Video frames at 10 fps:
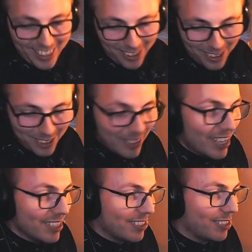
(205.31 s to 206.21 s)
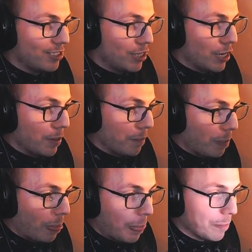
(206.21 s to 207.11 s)
goes fast.
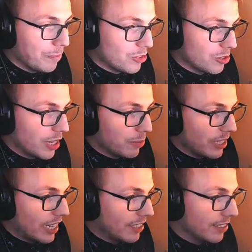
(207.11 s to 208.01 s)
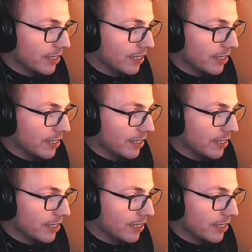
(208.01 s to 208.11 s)
So yeah, we got